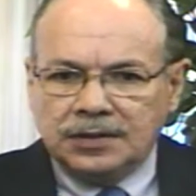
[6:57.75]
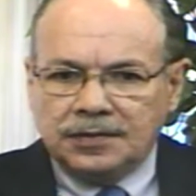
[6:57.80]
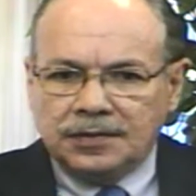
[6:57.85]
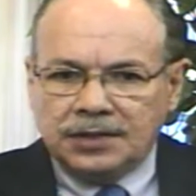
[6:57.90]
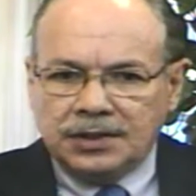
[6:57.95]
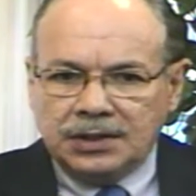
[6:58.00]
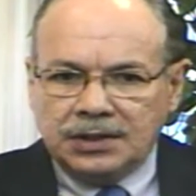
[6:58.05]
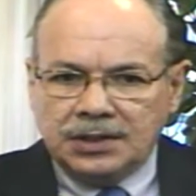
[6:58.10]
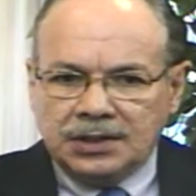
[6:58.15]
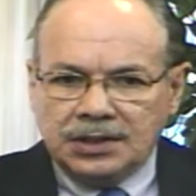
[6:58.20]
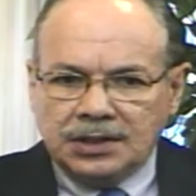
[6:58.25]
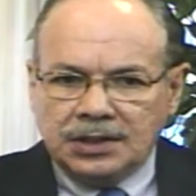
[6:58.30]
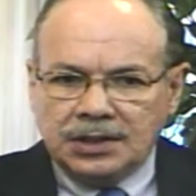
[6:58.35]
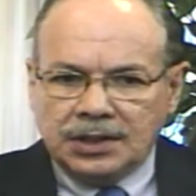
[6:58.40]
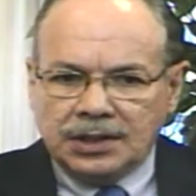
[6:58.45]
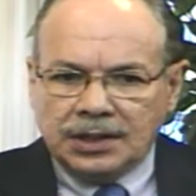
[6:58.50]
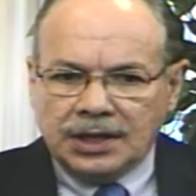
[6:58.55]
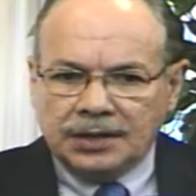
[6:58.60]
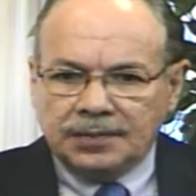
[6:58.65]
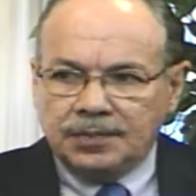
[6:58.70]
the,
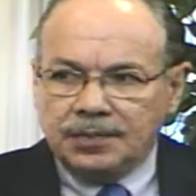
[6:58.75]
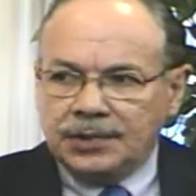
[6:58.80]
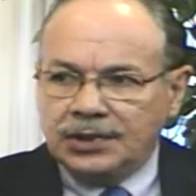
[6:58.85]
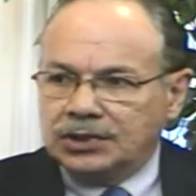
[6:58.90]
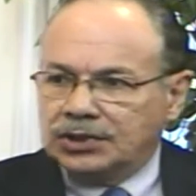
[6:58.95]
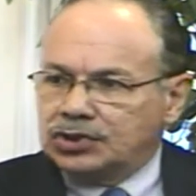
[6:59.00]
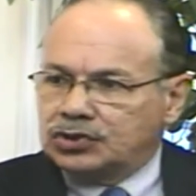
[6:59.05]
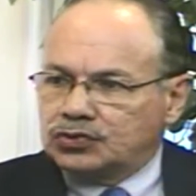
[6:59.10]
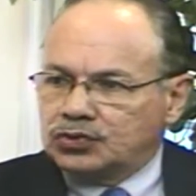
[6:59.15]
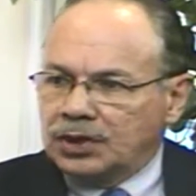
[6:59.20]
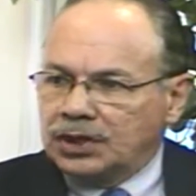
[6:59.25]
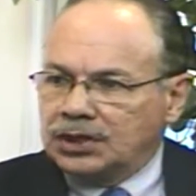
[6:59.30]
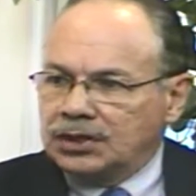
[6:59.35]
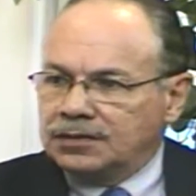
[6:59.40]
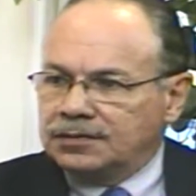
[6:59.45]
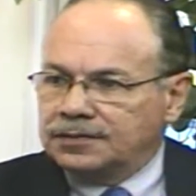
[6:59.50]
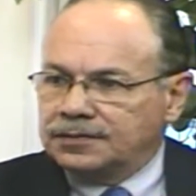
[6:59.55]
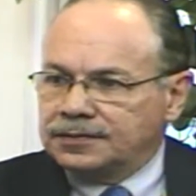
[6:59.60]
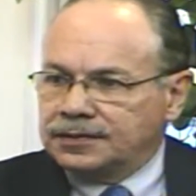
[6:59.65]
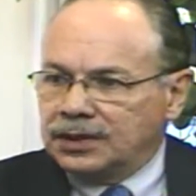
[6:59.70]
the uh,
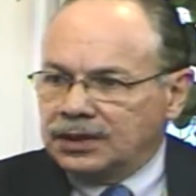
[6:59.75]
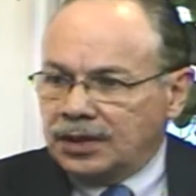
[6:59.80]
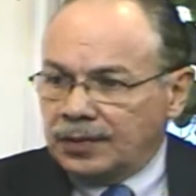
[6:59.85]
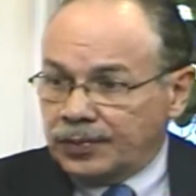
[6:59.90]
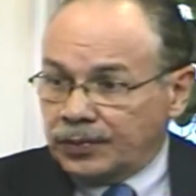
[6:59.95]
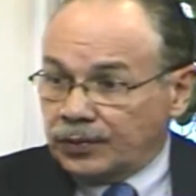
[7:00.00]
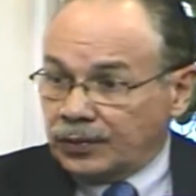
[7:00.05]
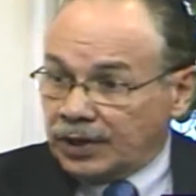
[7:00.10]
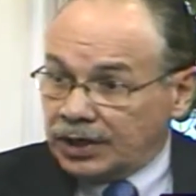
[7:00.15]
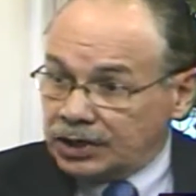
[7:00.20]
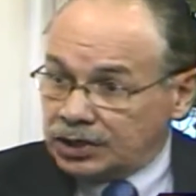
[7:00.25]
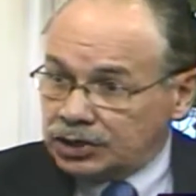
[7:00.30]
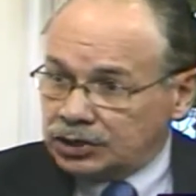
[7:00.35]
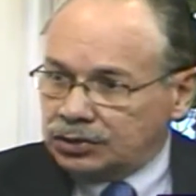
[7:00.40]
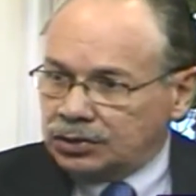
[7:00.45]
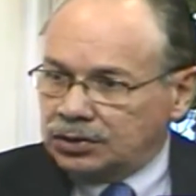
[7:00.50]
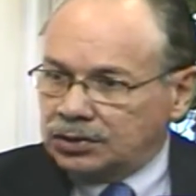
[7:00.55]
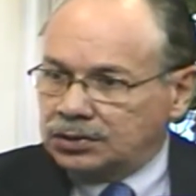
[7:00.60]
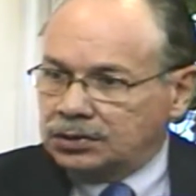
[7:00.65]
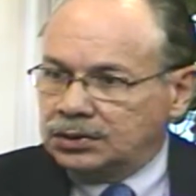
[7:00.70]
administrative
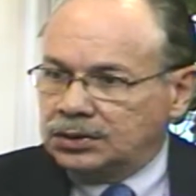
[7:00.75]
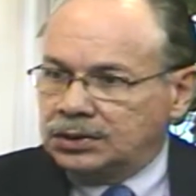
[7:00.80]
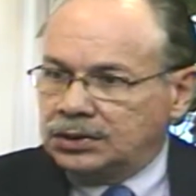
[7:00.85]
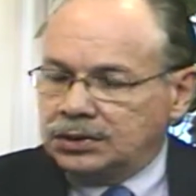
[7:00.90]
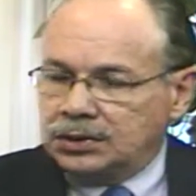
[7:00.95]
operational